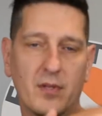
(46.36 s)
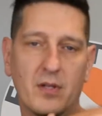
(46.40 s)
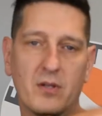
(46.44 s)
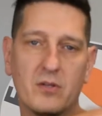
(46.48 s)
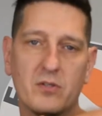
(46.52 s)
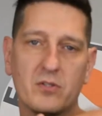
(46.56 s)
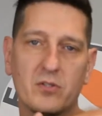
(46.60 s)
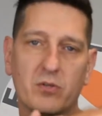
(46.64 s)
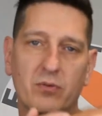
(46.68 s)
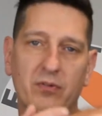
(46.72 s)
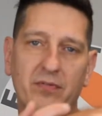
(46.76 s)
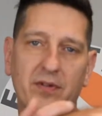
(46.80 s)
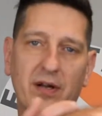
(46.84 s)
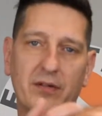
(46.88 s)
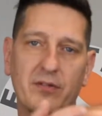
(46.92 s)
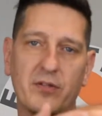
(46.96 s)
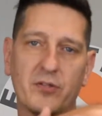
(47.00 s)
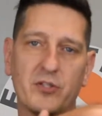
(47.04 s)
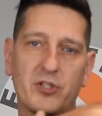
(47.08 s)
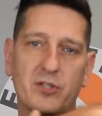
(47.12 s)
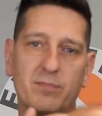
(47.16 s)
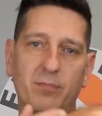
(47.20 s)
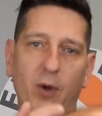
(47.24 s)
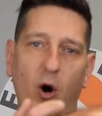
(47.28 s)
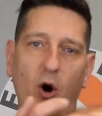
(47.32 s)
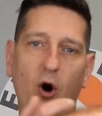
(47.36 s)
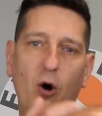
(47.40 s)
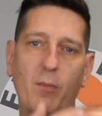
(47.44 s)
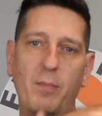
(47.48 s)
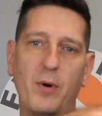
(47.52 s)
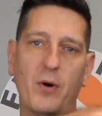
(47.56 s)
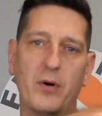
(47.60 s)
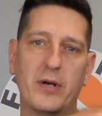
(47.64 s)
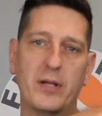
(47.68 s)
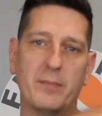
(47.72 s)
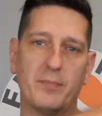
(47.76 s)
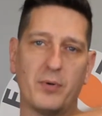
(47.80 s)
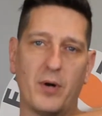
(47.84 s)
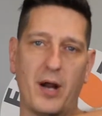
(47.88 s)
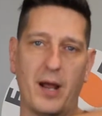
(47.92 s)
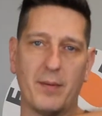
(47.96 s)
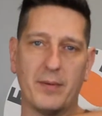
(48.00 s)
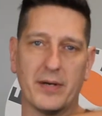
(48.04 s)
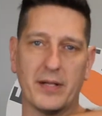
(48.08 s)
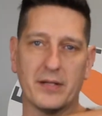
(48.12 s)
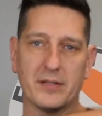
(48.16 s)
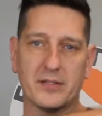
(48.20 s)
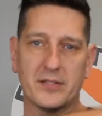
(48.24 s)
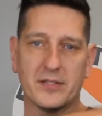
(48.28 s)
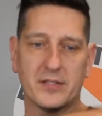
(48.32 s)
So we've got the small bony
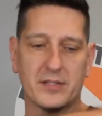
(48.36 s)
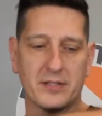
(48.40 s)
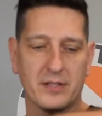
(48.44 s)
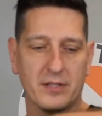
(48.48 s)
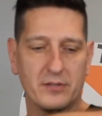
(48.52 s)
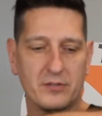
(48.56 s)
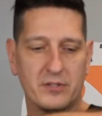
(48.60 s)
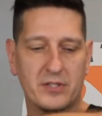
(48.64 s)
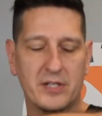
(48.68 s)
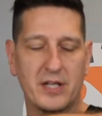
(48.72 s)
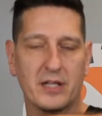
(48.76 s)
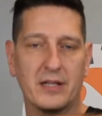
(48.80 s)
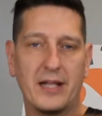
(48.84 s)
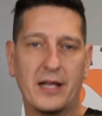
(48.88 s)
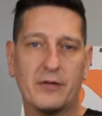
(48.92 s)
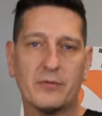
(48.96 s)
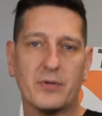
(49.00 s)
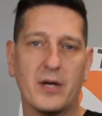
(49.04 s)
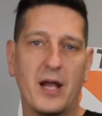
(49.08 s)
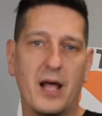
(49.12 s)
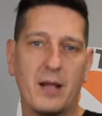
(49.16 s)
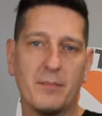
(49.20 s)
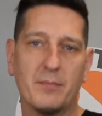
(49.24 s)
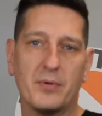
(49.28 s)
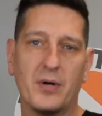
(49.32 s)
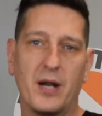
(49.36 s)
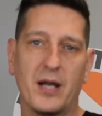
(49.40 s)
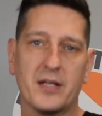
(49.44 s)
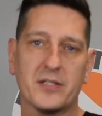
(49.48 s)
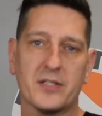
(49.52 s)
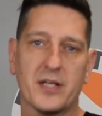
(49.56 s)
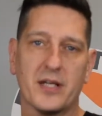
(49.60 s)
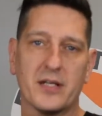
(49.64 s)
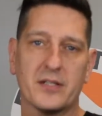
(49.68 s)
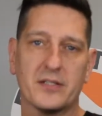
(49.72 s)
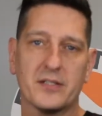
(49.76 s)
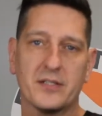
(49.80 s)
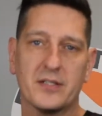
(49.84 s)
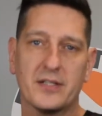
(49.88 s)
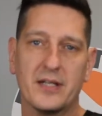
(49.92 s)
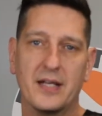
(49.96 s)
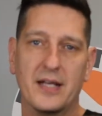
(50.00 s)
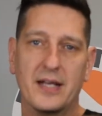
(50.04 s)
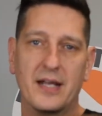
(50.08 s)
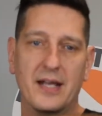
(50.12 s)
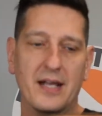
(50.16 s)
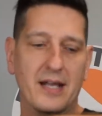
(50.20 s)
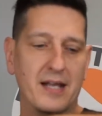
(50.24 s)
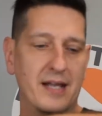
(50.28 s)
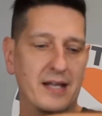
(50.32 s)
prominence. It's the olecranon process.
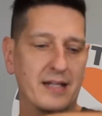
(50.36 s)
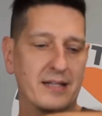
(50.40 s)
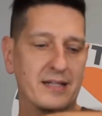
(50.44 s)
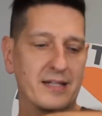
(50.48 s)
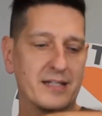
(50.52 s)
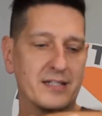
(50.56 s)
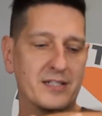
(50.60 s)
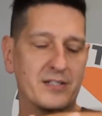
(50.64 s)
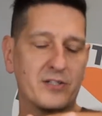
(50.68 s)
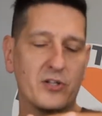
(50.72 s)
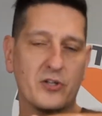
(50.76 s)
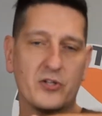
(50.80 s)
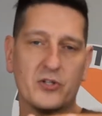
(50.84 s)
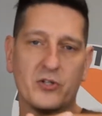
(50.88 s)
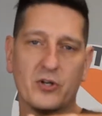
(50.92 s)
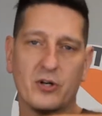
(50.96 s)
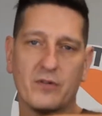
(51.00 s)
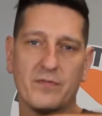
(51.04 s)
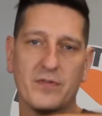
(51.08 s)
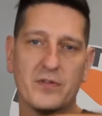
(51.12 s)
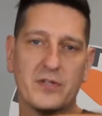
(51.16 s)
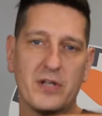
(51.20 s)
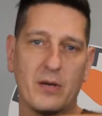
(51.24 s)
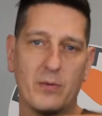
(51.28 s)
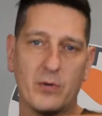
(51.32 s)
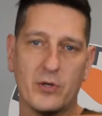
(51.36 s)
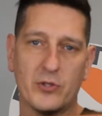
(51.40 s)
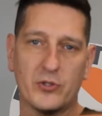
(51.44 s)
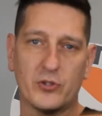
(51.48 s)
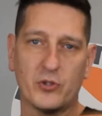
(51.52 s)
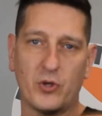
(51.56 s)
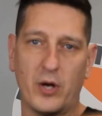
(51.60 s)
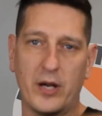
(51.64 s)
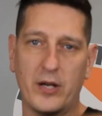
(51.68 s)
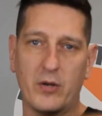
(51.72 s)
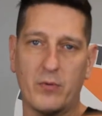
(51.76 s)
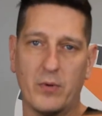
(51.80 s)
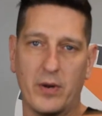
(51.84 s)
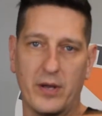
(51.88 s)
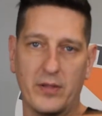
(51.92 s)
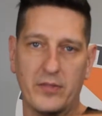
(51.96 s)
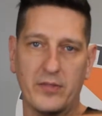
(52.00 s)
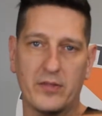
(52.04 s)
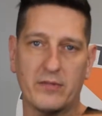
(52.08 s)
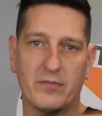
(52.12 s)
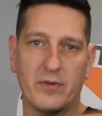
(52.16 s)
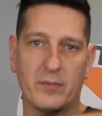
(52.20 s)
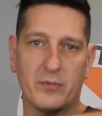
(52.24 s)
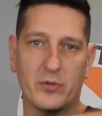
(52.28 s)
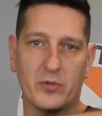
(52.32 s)
This is the surface I want to strike with
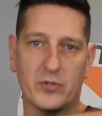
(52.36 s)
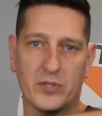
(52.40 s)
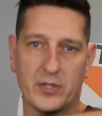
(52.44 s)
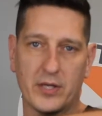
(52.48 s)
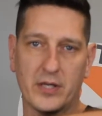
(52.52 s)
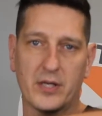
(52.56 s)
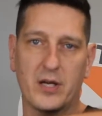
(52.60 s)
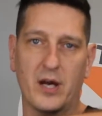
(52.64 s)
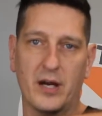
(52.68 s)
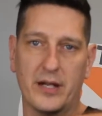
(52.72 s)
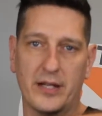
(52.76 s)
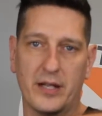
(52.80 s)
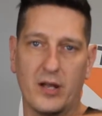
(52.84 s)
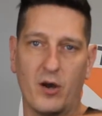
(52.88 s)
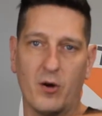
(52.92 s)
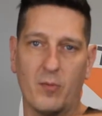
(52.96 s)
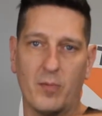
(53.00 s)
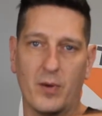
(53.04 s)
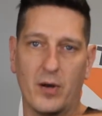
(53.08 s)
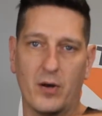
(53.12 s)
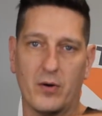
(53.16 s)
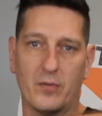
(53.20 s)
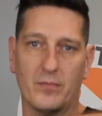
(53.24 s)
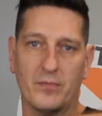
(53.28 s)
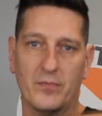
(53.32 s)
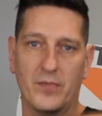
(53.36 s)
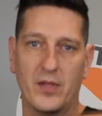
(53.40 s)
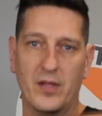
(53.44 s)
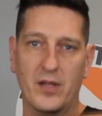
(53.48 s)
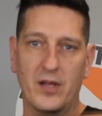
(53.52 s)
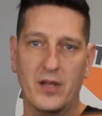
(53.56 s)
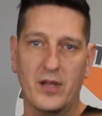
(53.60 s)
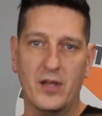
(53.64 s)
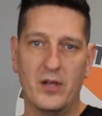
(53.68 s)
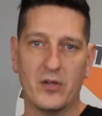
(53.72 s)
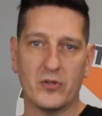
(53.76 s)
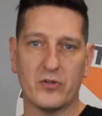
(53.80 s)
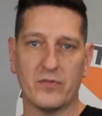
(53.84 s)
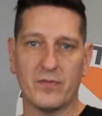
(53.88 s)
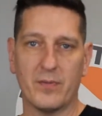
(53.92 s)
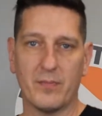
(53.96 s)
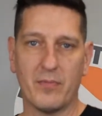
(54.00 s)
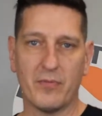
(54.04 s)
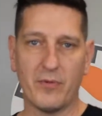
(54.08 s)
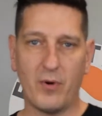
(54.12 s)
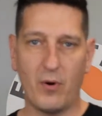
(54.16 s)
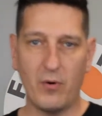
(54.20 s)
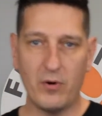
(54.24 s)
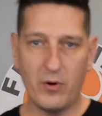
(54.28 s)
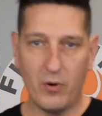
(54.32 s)
if I'm using a cutting elbow. So if I'm
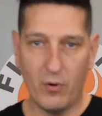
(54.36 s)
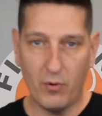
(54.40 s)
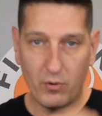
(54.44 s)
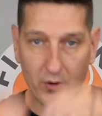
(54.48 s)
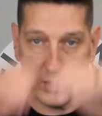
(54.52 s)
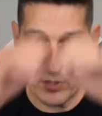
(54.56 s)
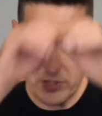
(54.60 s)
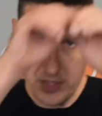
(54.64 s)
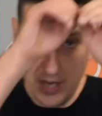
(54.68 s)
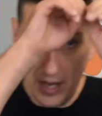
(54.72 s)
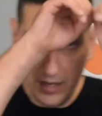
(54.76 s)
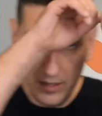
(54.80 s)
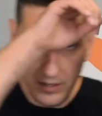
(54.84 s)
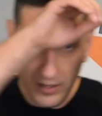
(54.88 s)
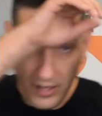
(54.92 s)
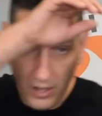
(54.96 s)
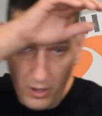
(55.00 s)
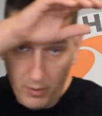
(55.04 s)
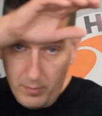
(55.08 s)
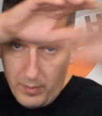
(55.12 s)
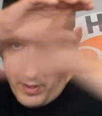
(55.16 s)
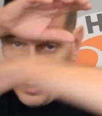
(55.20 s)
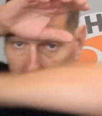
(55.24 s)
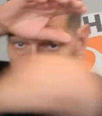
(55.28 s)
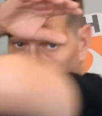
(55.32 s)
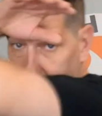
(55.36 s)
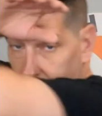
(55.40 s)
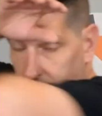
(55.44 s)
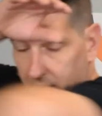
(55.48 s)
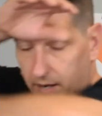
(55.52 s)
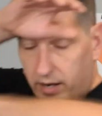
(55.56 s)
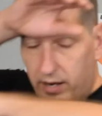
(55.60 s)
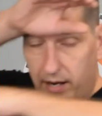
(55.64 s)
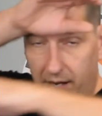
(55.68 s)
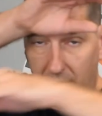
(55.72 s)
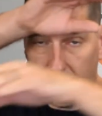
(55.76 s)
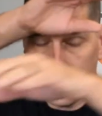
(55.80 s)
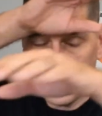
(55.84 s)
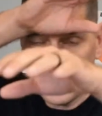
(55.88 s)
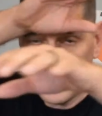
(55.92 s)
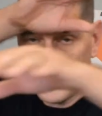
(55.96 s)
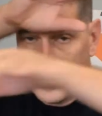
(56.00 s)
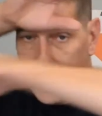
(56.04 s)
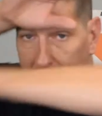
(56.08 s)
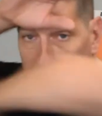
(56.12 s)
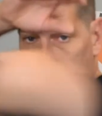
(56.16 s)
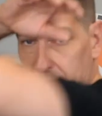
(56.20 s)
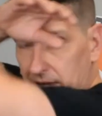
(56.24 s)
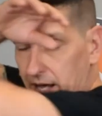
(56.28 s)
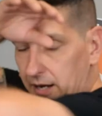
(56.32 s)
throwing a horizontal elbow and I
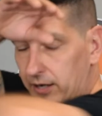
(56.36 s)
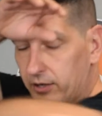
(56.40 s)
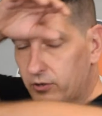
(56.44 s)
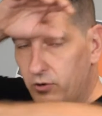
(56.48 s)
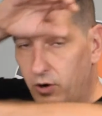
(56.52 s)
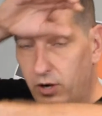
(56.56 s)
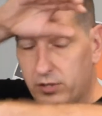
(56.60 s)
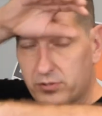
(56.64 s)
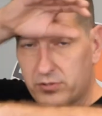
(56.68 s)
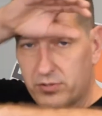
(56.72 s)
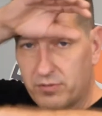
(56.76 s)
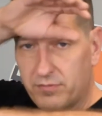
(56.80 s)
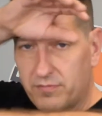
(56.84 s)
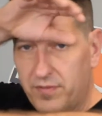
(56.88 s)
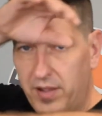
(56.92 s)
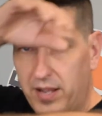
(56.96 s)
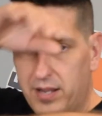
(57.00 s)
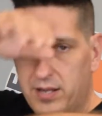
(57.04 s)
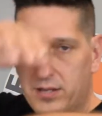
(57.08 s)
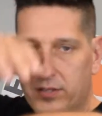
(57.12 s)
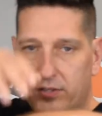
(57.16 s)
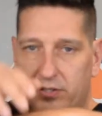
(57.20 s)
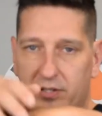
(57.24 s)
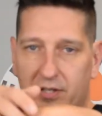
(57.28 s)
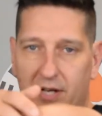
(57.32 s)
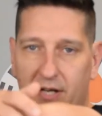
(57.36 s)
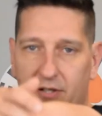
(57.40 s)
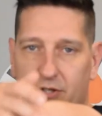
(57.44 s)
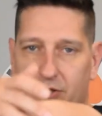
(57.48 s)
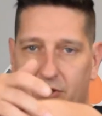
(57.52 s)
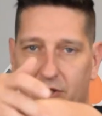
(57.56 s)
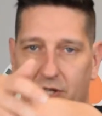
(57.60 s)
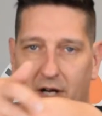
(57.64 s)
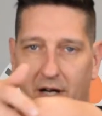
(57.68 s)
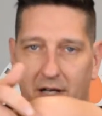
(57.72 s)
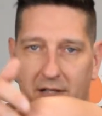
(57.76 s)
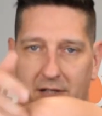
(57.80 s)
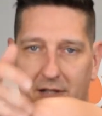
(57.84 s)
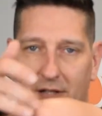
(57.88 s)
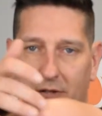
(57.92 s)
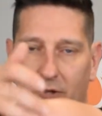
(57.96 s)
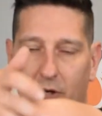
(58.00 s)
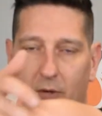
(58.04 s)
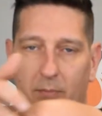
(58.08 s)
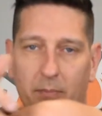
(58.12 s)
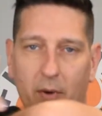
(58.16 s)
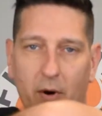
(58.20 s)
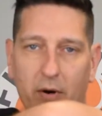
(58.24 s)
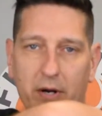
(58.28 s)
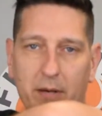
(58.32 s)
snap that across their face, it's just a
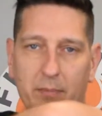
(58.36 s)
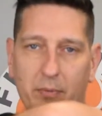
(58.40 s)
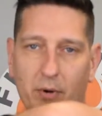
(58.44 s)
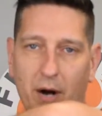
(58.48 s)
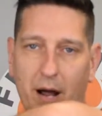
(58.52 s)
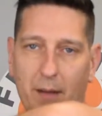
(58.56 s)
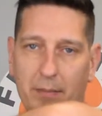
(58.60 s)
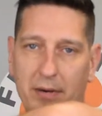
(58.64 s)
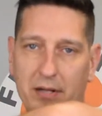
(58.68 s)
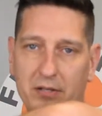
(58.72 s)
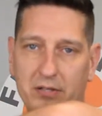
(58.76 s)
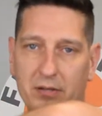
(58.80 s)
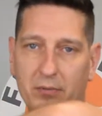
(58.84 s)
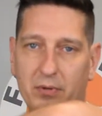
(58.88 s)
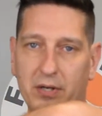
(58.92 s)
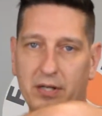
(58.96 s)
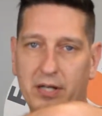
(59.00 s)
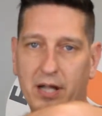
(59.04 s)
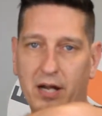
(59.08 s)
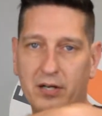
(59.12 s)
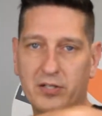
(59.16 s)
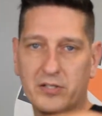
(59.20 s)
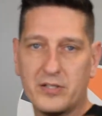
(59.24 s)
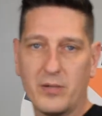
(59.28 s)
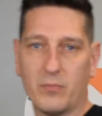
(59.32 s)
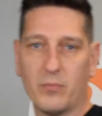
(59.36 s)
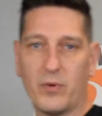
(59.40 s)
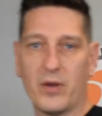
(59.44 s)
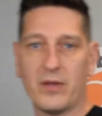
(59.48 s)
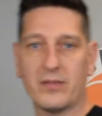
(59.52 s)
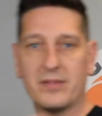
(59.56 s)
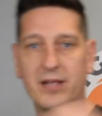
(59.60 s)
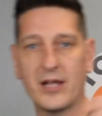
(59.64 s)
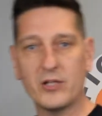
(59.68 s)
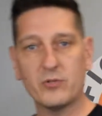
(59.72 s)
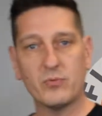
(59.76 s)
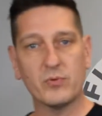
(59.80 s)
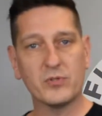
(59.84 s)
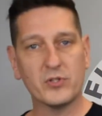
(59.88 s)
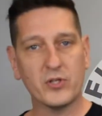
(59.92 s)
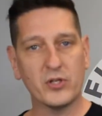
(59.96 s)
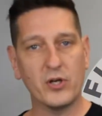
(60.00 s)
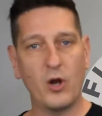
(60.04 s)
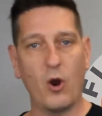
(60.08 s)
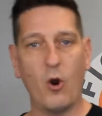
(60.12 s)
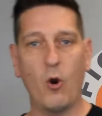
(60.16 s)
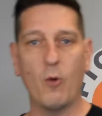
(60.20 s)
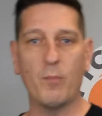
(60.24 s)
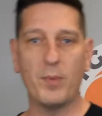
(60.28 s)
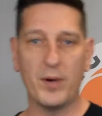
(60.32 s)
little bony prominence I want to catch them with. That's what's going
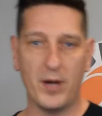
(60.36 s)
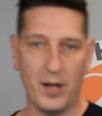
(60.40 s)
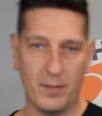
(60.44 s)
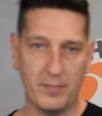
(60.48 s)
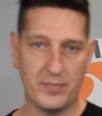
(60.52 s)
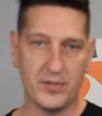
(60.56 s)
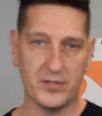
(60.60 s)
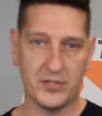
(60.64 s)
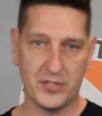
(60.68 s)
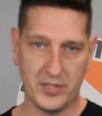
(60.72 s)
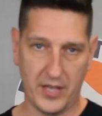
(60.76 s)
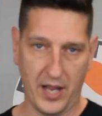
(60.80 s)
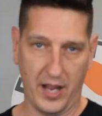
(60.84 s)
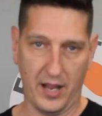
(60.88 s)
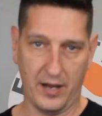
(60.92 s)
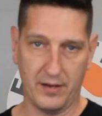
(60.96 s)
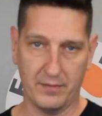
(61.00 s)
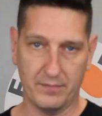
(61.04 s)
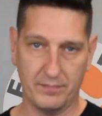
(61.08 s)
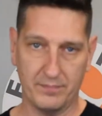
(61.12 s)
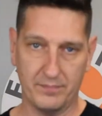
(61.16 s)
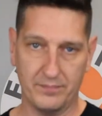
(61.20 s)
to open up the skin.